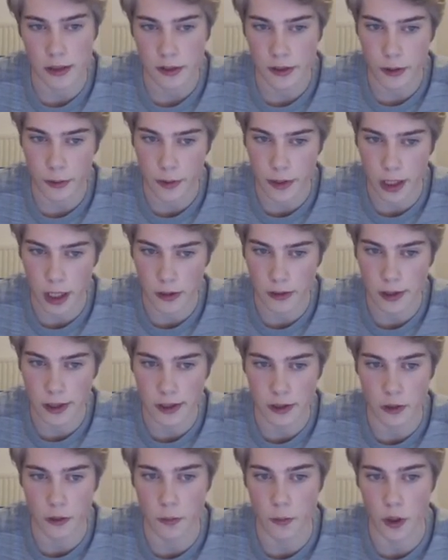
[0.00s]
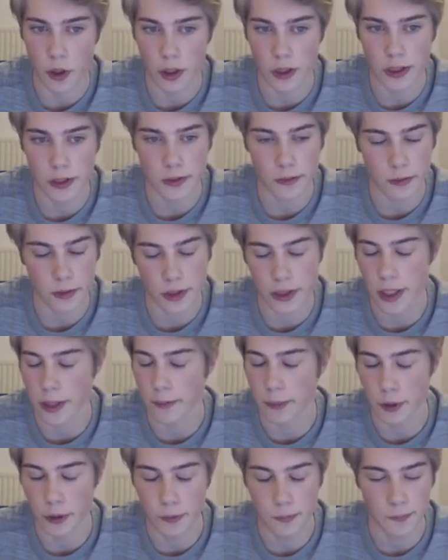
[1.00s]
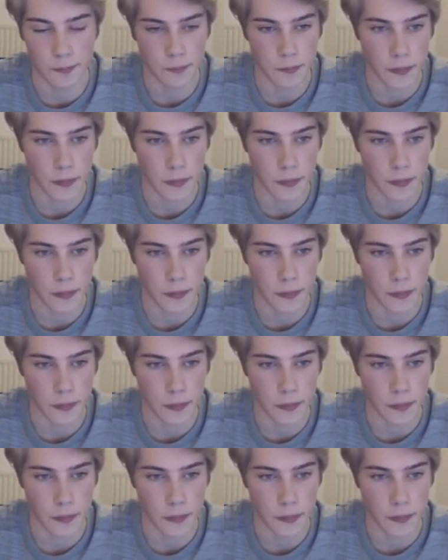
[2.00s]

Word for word: so without these two pawns, for example,